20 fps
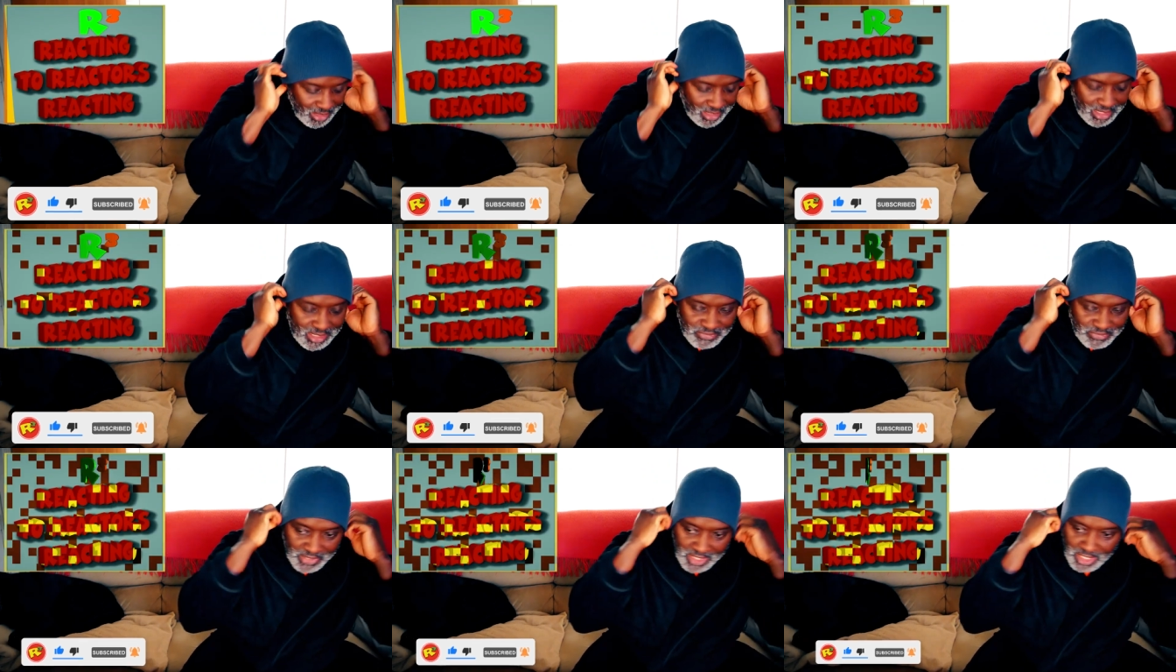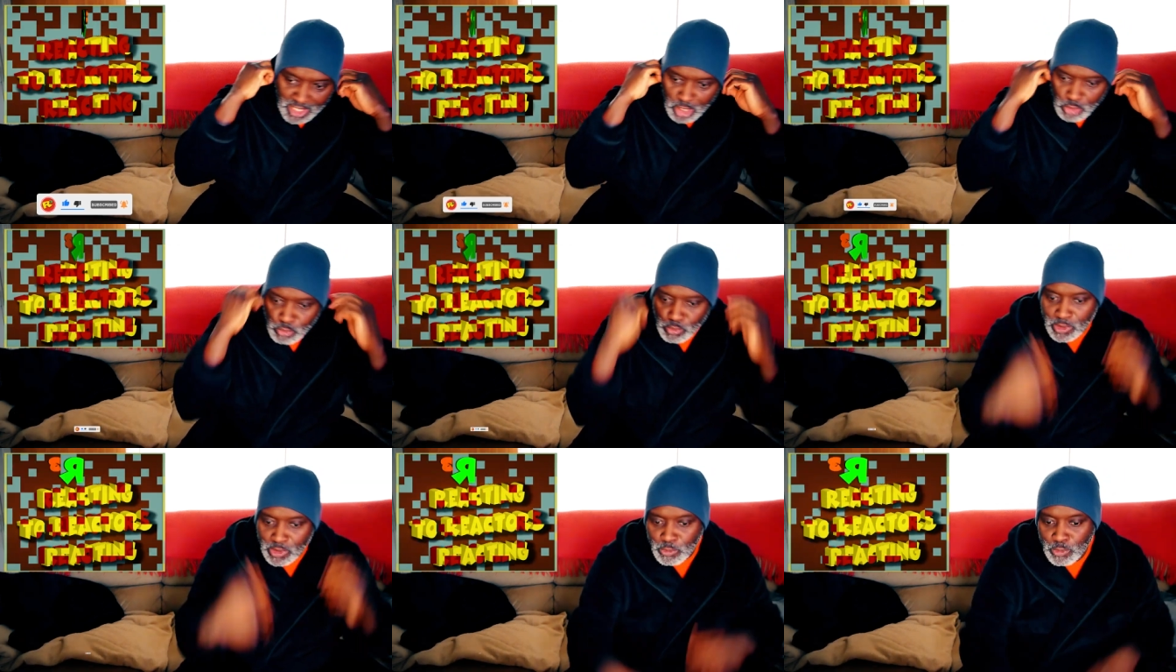in this
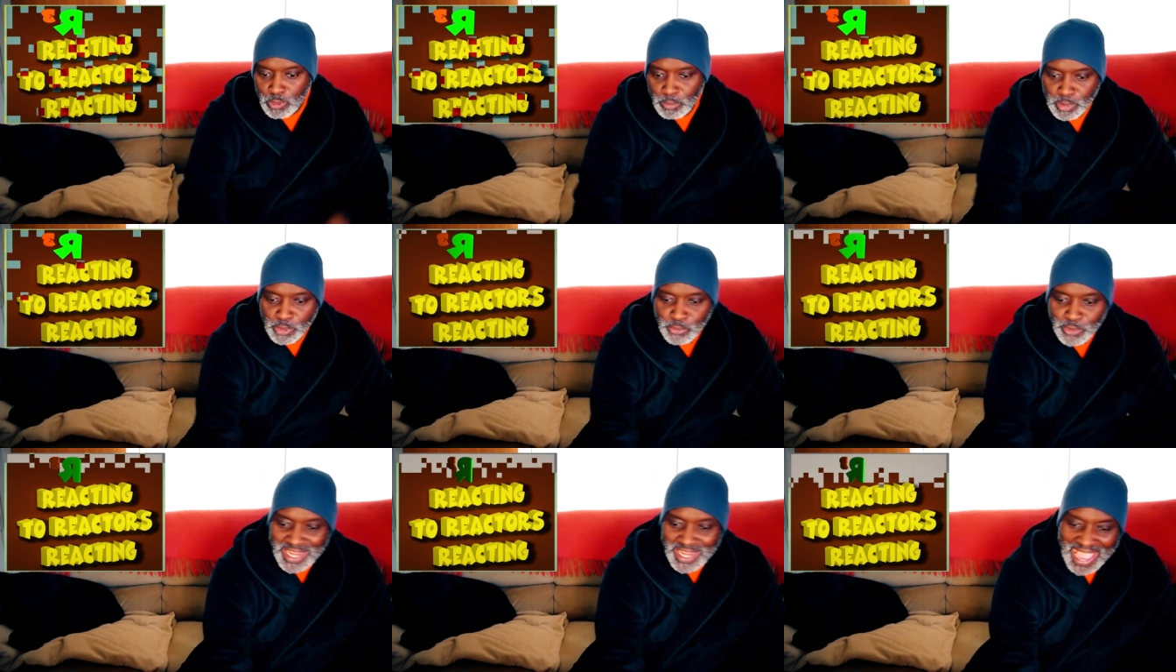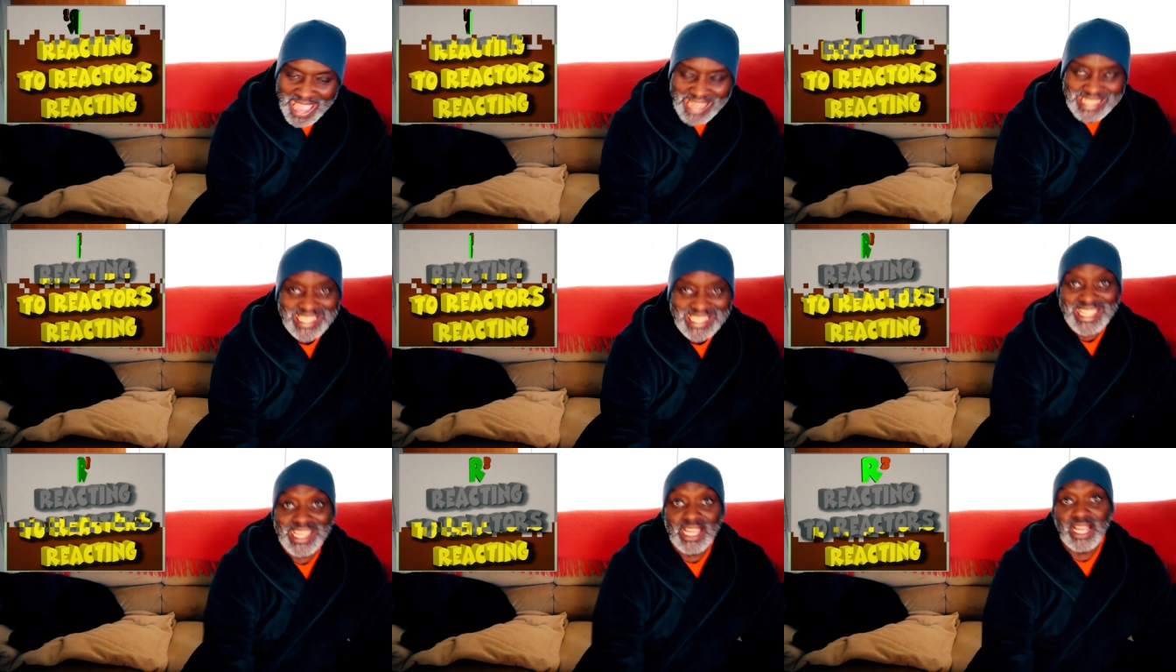video we will be
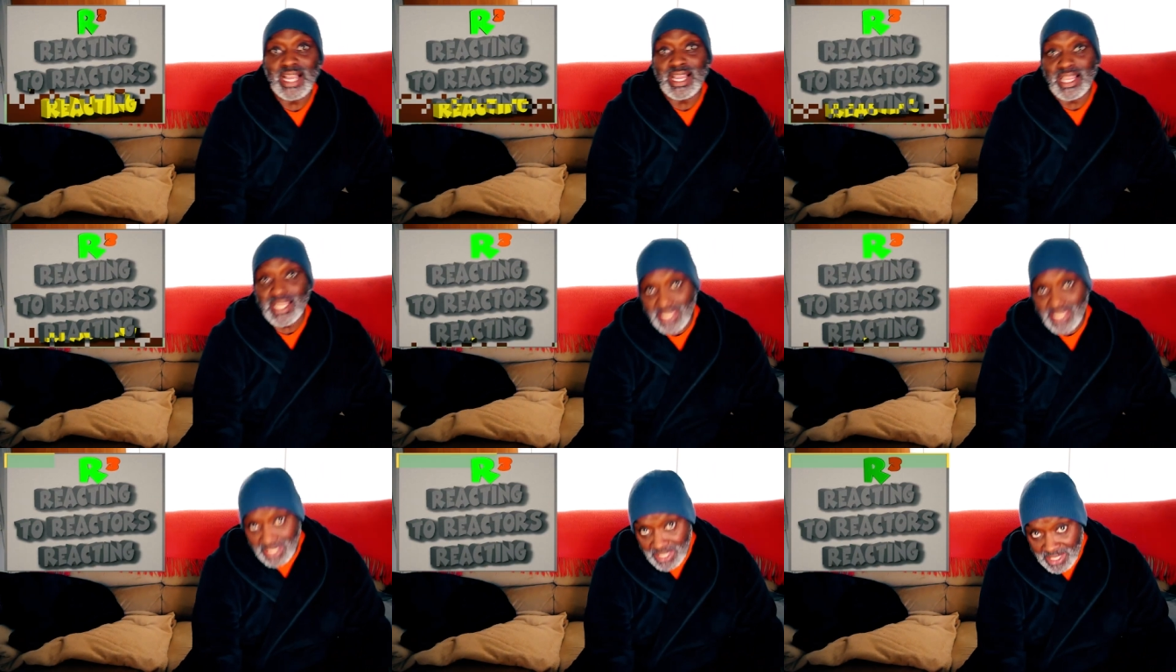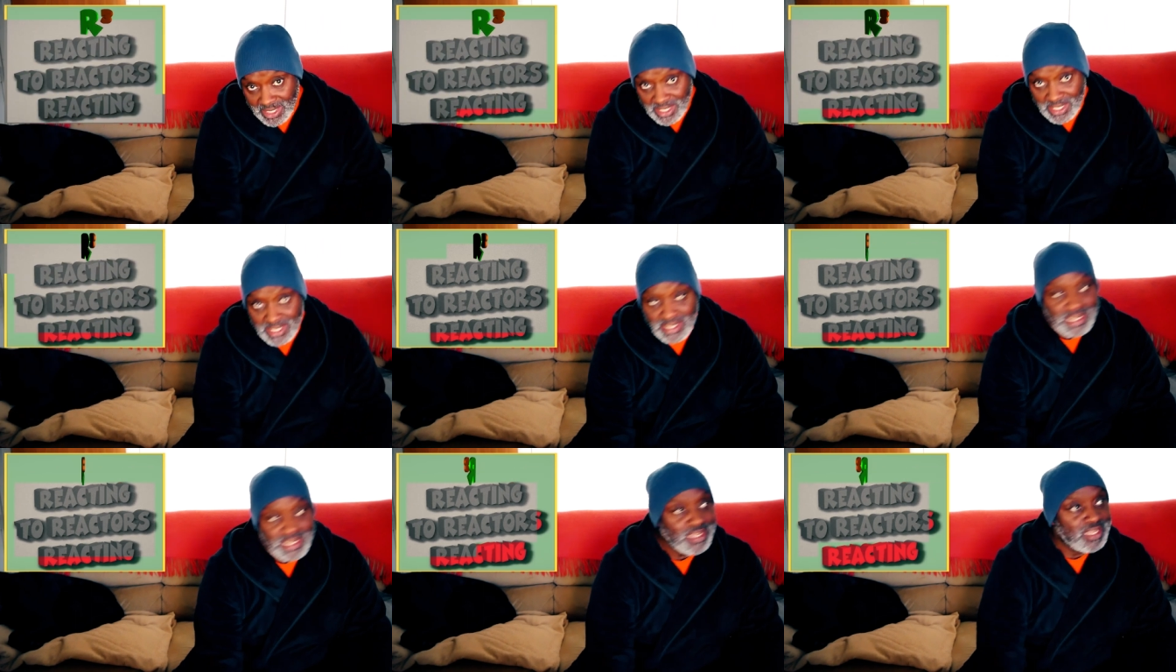reacting
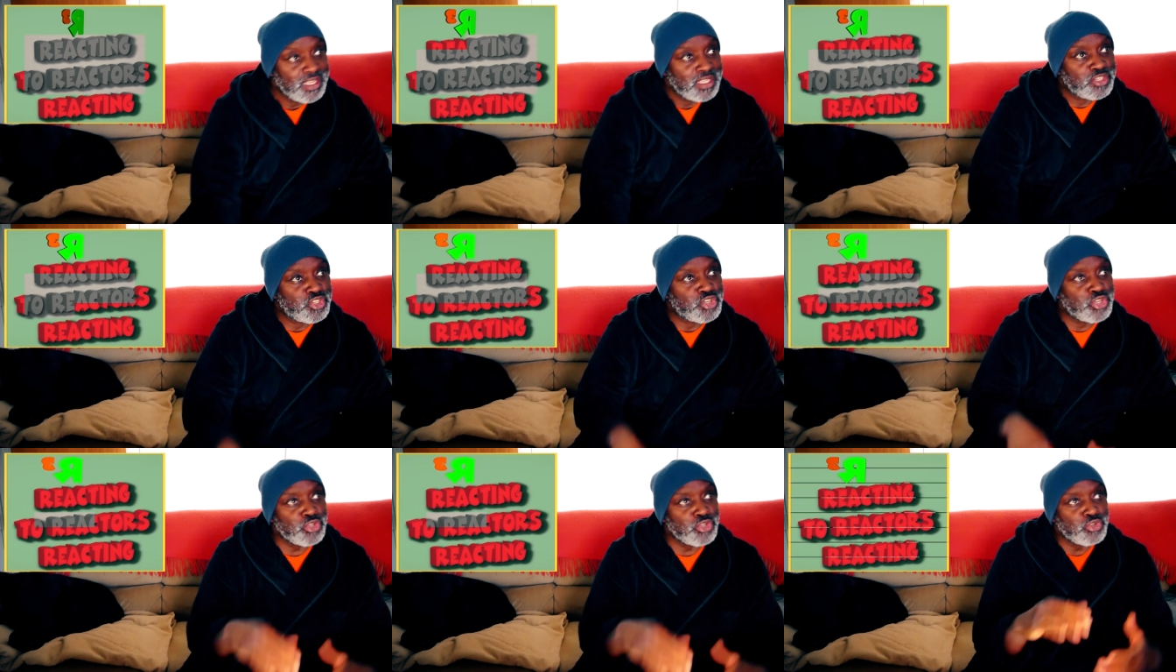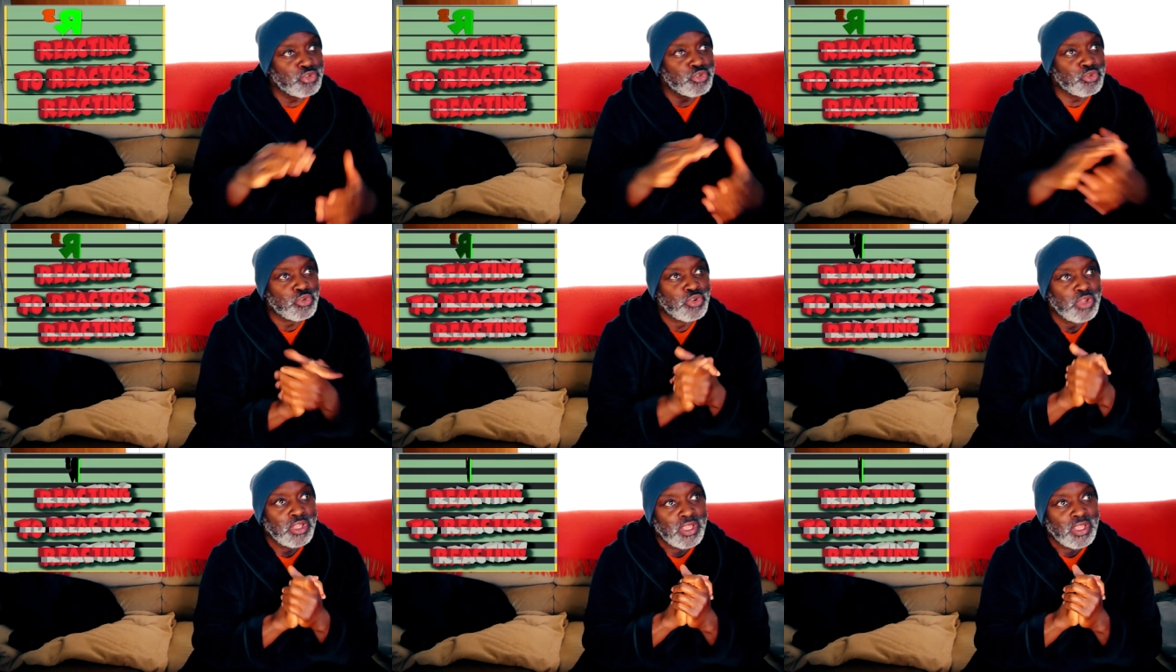again
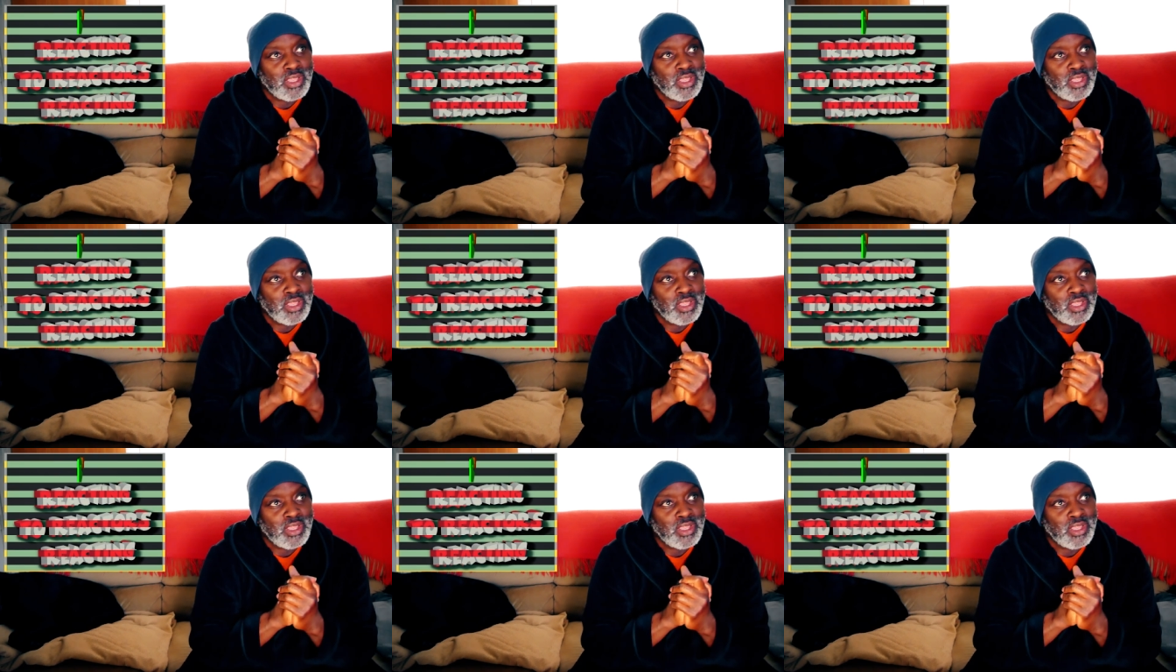to